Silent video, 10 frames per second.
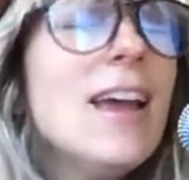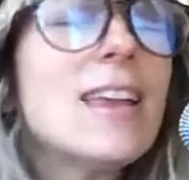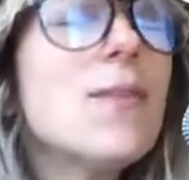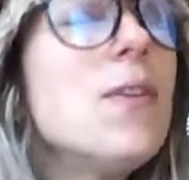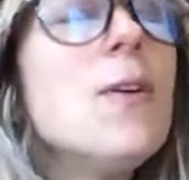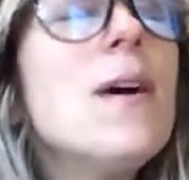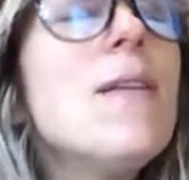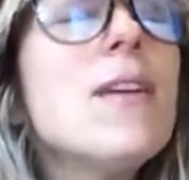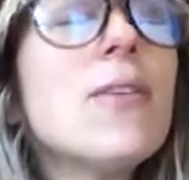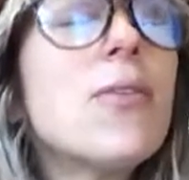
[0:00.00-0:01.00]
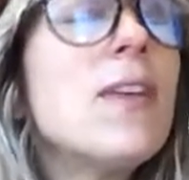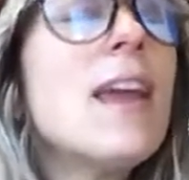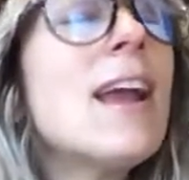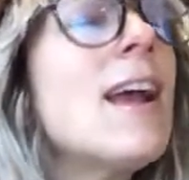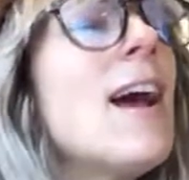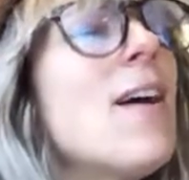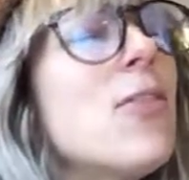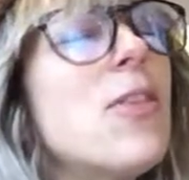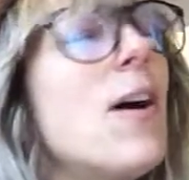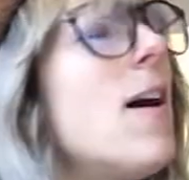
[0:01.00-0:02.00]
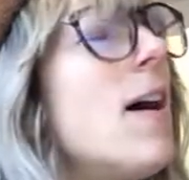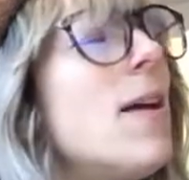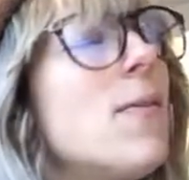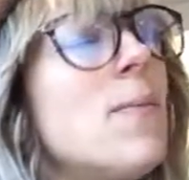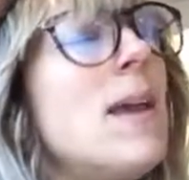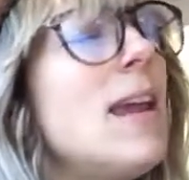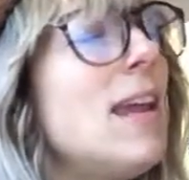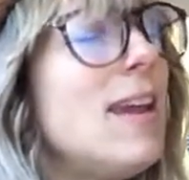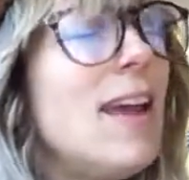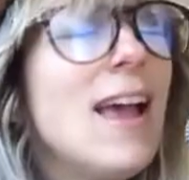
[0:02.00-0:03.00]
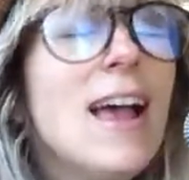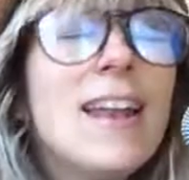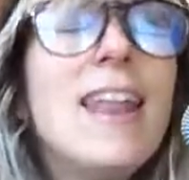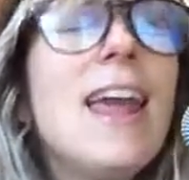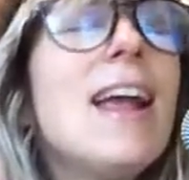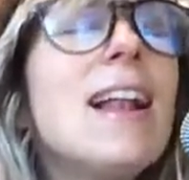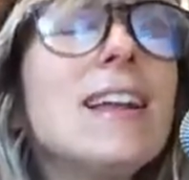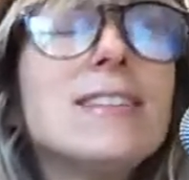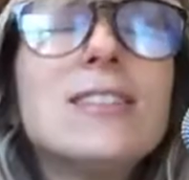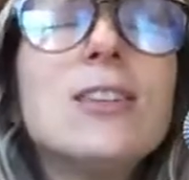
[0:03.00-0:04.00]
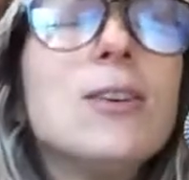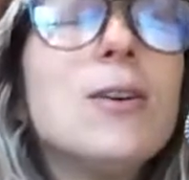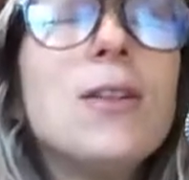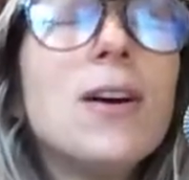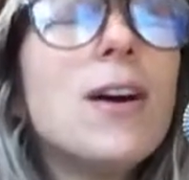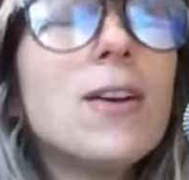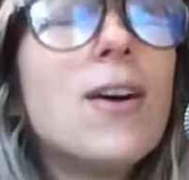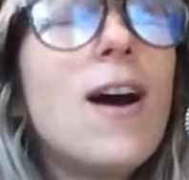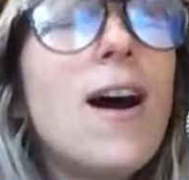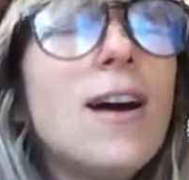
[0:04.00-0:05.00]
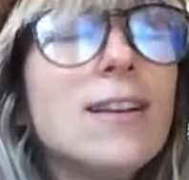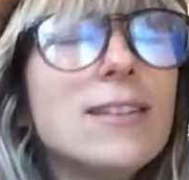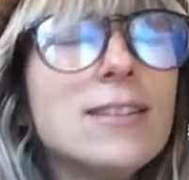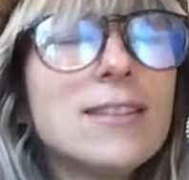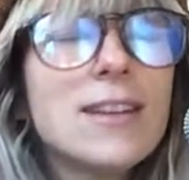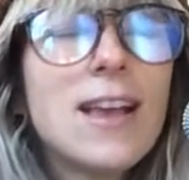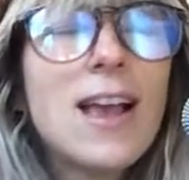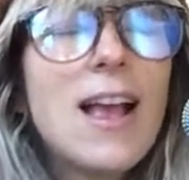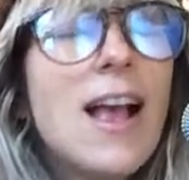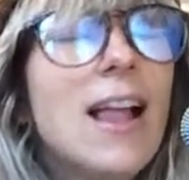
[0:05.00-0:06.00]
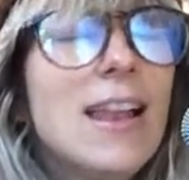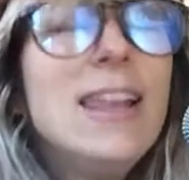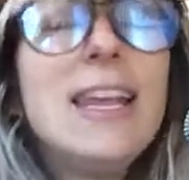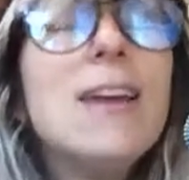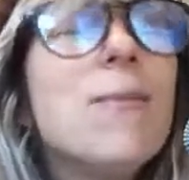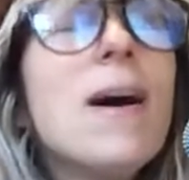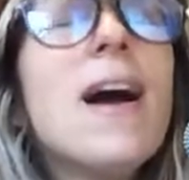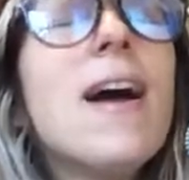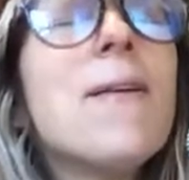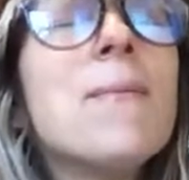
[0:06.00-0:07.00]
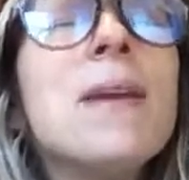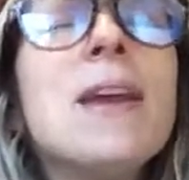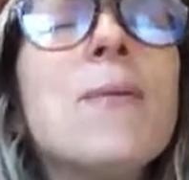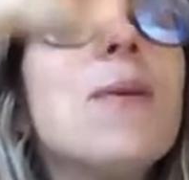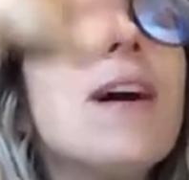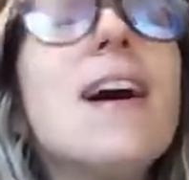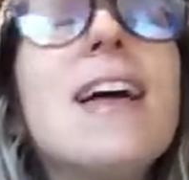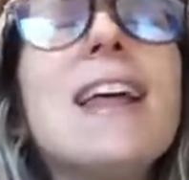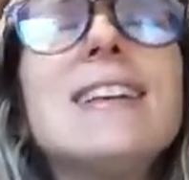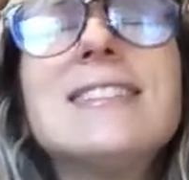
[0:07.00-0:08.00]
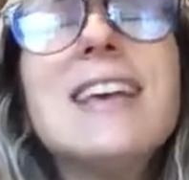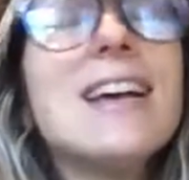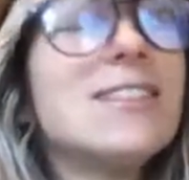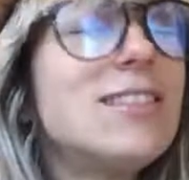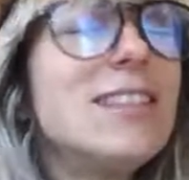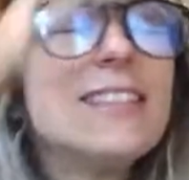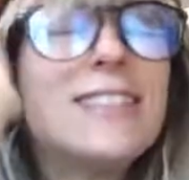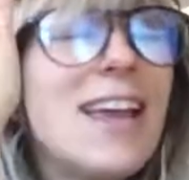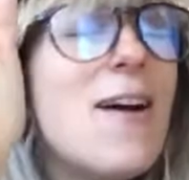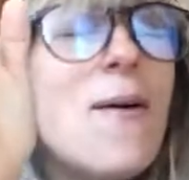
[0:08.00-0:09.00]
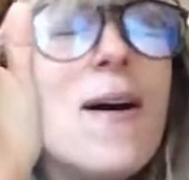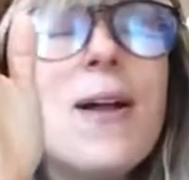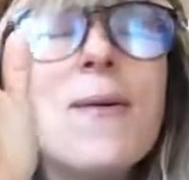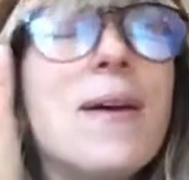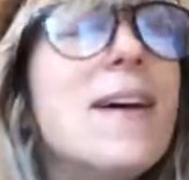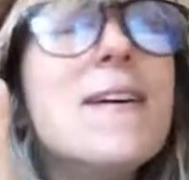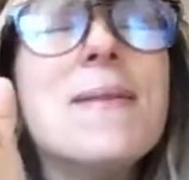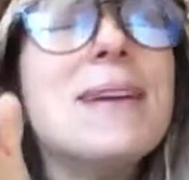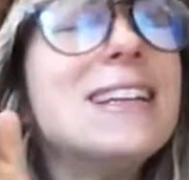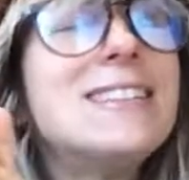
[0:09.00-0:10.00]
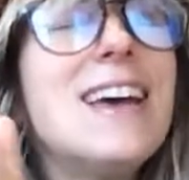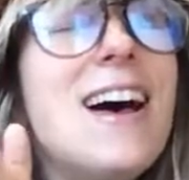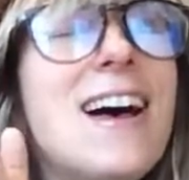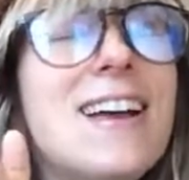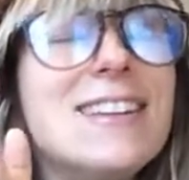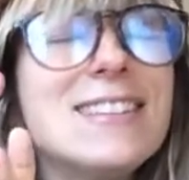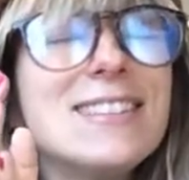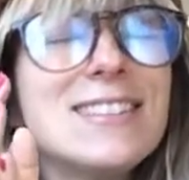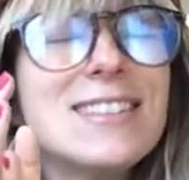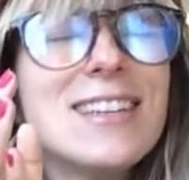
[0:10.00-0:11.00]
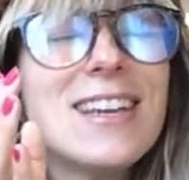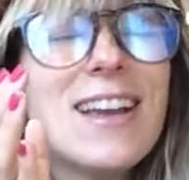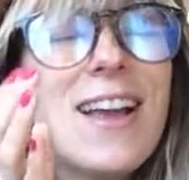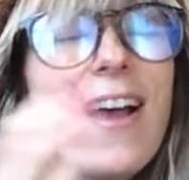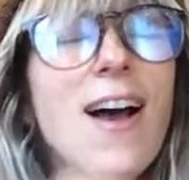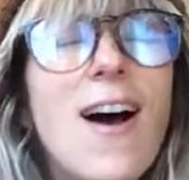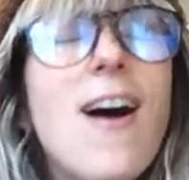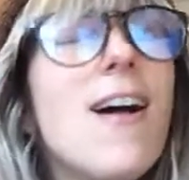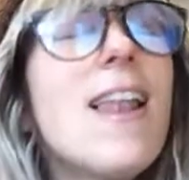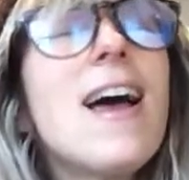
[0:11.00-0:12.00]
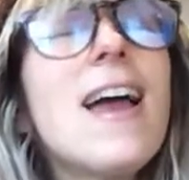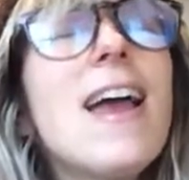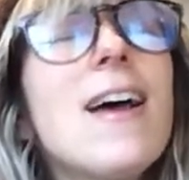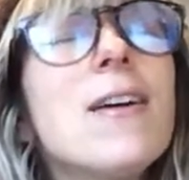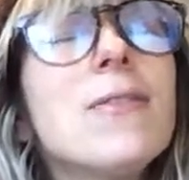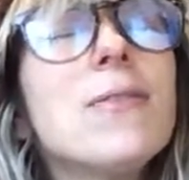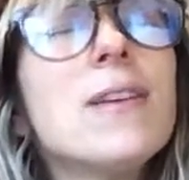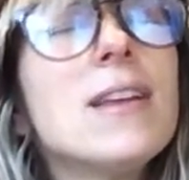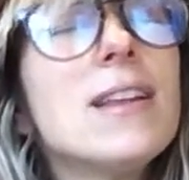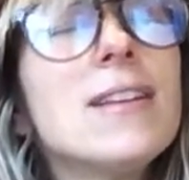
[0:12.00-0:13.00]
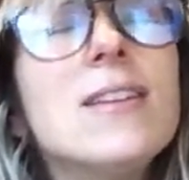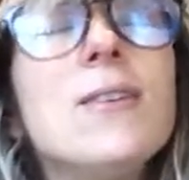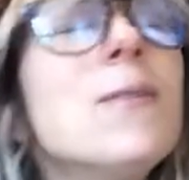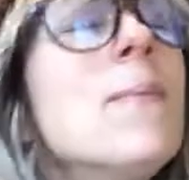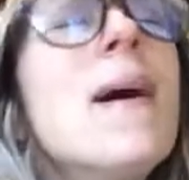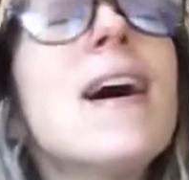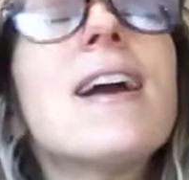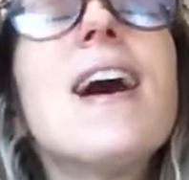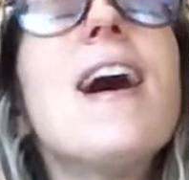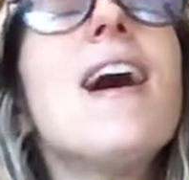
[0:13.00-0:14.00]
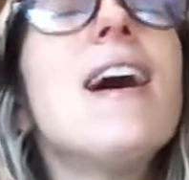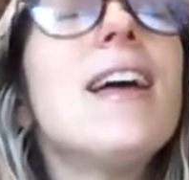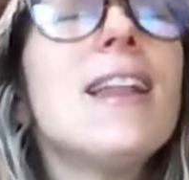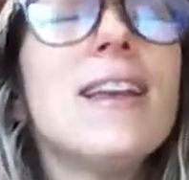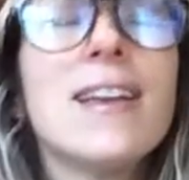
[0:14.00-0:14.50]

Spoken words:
Give you everything I thought of me. Nail it to the cross. Leave behind me what is ashes and what will be dust. All I have, you my God.